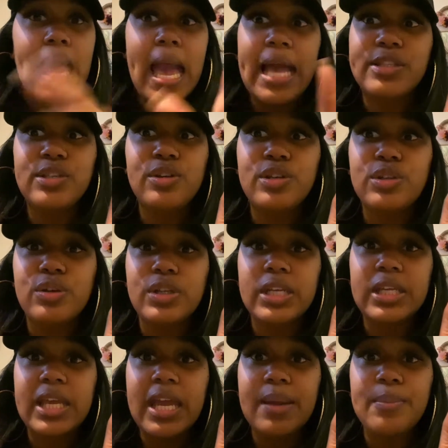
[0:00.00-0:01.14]
I turned on the
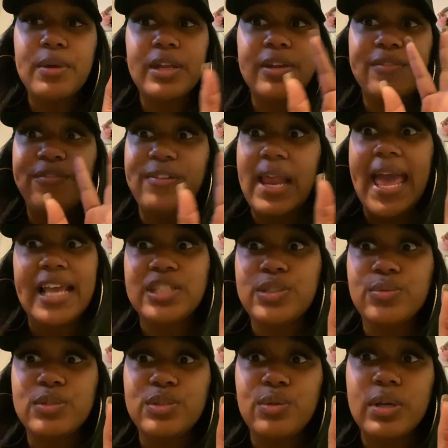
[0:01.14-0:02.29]
camera and the flash
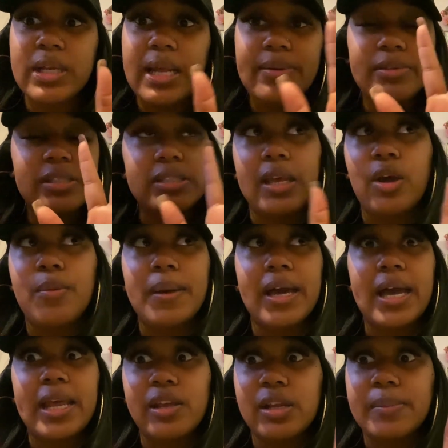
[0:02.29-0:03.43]
was on, and I was just like, oh my
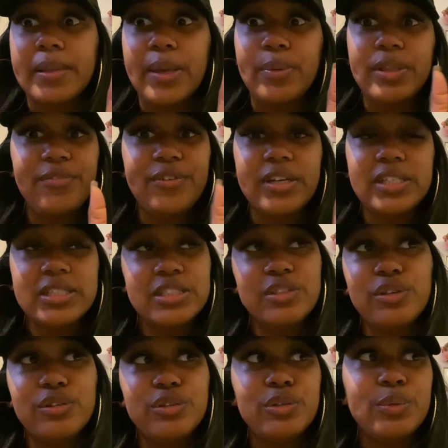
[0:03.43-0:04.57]
god, they're gonna be like, what the fuck is this
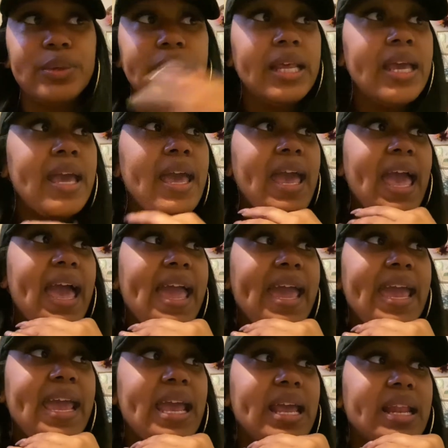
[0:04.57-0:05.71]
girl doing?
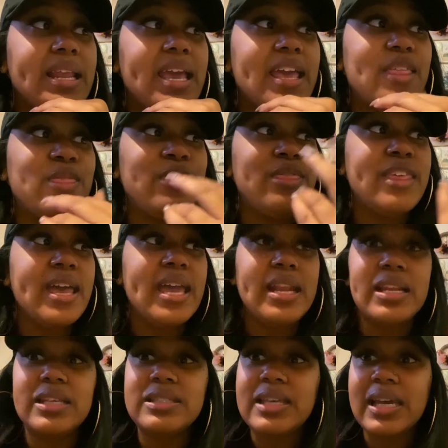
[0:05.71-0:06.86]
And then
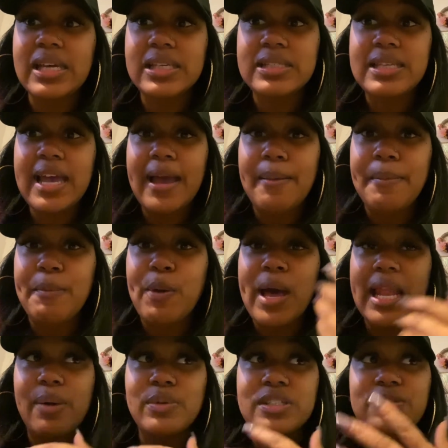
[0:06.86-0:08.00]
the second time while
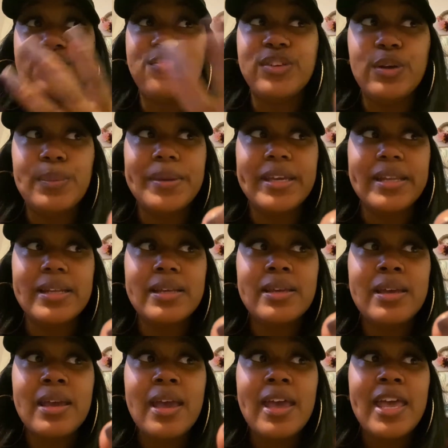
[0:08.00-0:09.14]
I was filming,
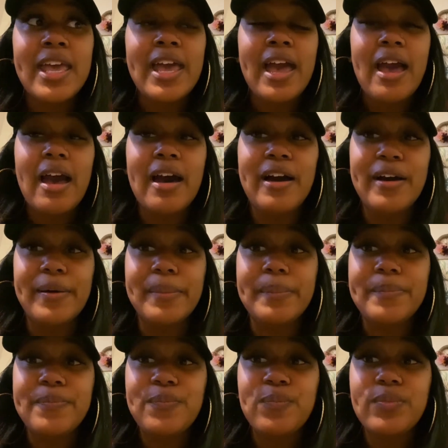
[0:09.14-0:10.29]
um